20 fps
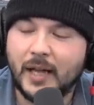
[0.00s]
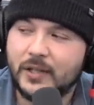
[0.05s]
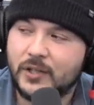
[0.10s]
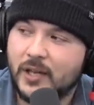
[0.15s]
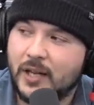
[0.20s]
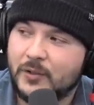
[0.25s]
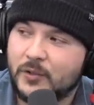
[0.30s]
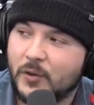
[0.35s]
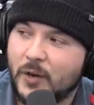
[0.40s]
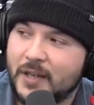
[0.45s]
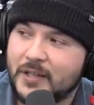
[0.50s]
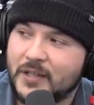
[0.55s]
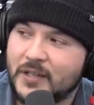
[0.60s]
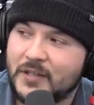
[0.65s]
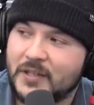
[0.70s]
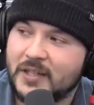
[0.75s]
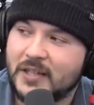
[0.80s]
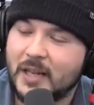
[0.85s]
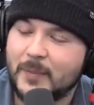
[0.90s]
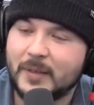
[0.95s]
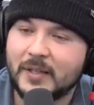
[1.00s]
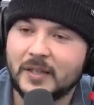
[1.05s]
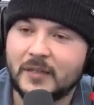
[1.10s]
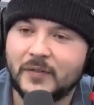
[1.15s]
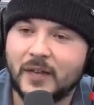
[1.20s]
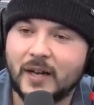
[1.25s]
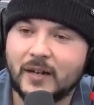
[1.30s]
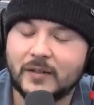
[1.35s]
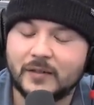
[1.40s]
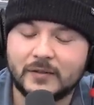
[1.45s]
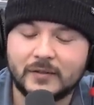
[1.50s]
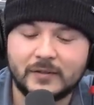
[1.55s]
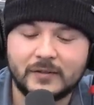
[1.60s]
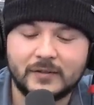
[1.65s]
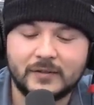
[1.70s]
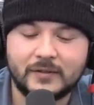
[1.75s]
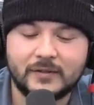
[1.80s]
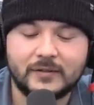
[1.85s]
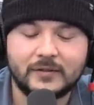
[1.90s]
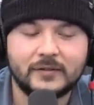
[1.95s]
chain. Yeah, wow. Have
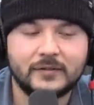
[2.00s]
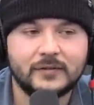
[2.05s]
you seen